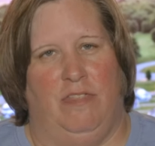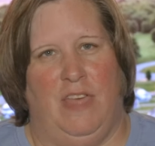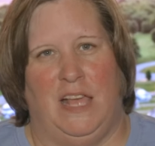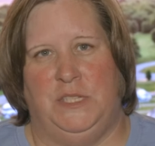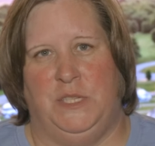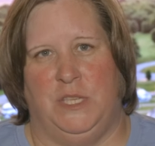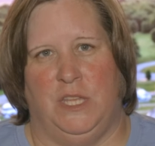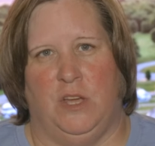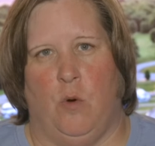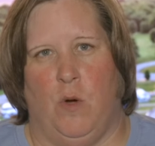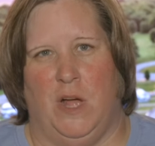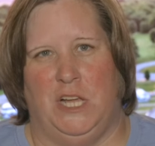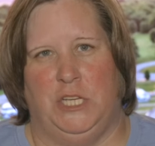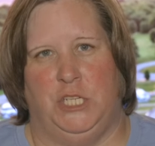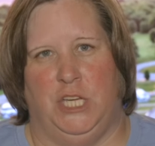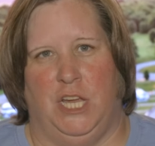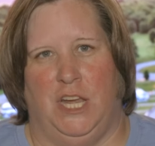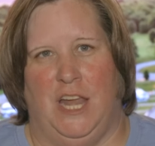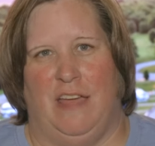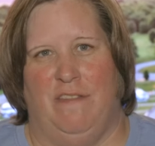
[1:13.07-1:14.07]
That's the
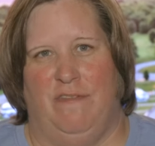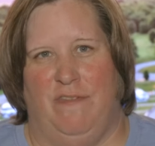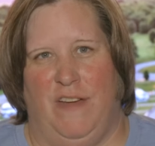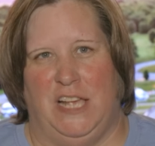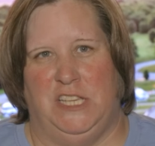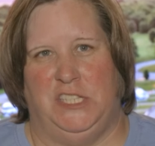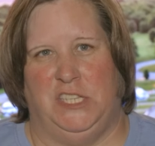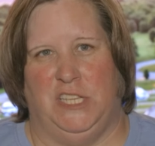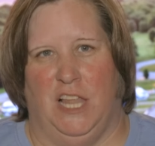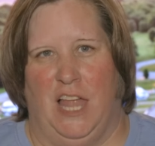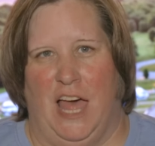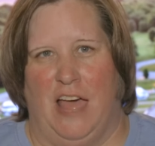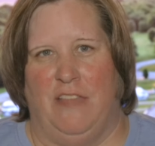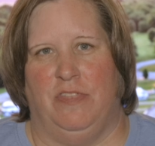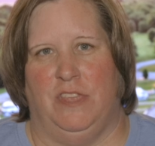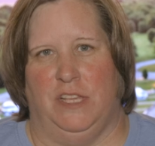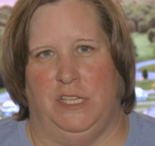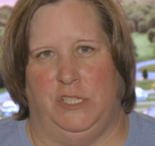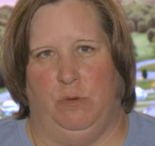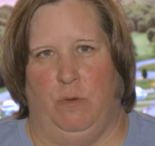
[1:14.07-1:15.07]
question I faced a
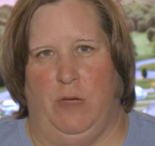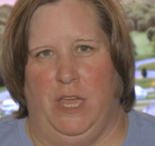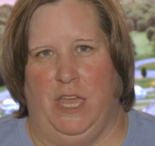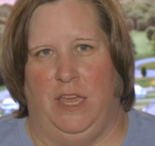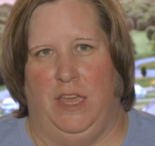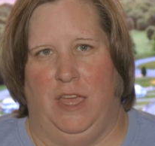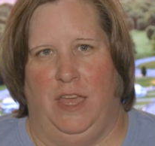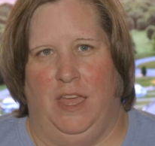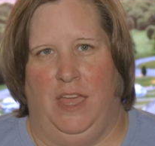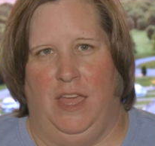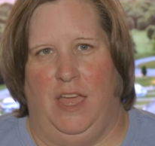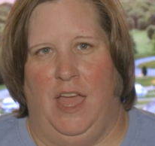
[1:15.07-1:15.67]
lot this week.